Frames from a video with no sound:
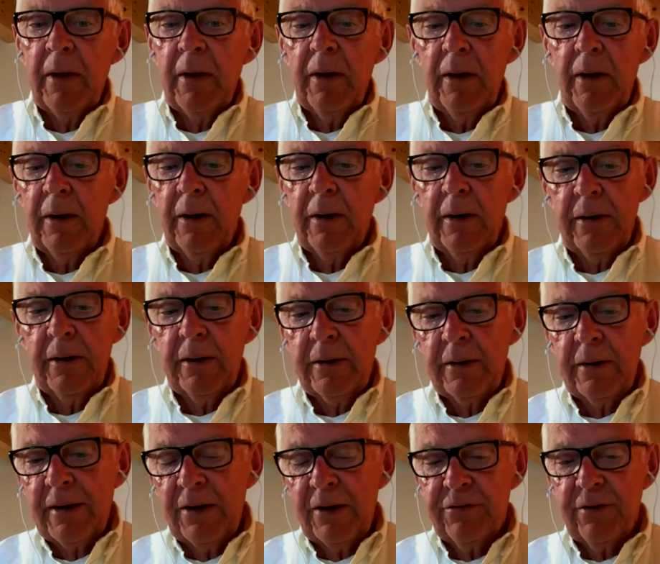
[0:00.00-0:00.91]

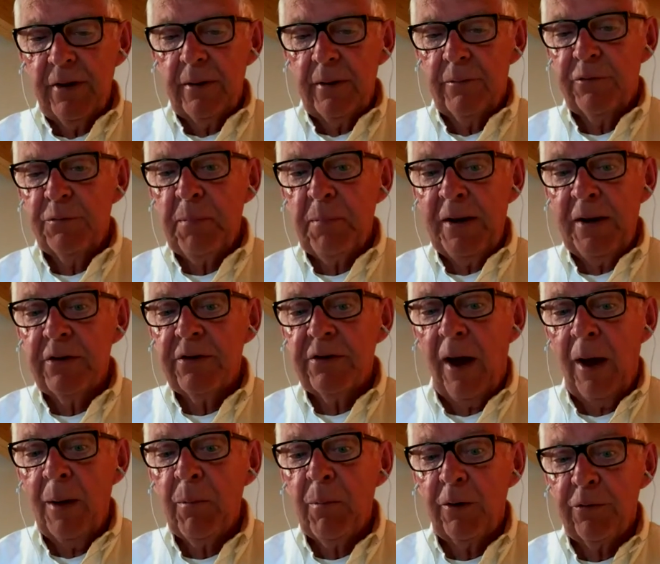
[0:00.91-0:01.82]
let's say, spend
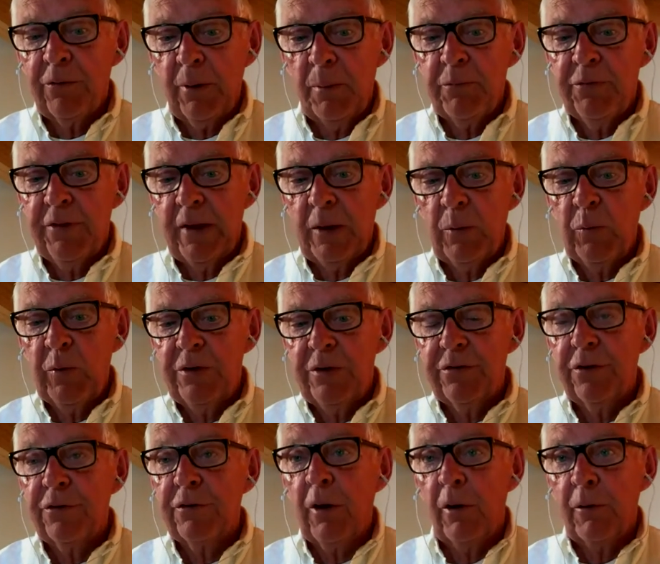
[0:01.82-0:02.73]
time on something
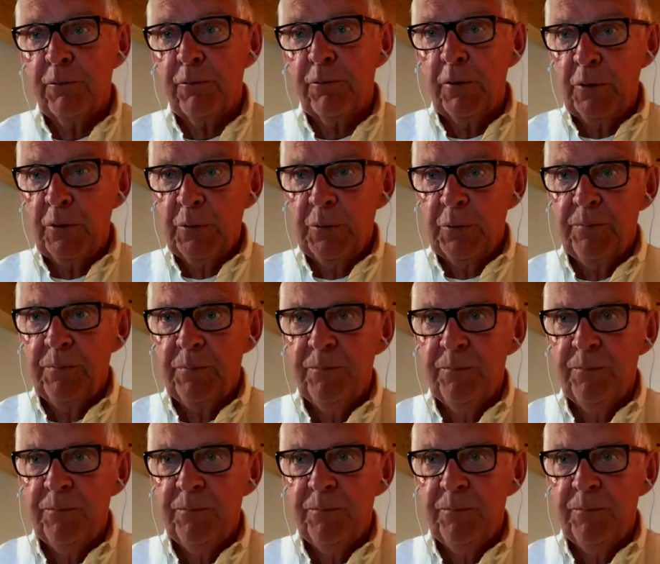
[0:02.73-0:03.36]
which is not for you.